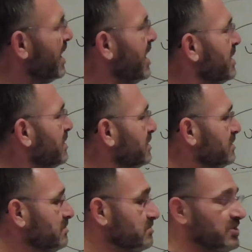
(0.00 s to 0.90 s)
head
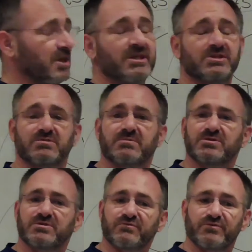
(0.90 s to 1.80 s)
and taking some of the
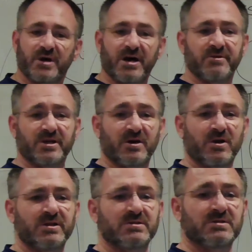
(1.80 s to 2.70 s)
stuff from Harry
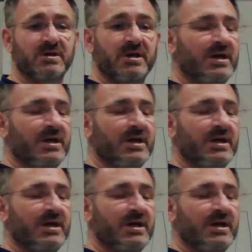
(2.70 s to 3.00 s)
Collins,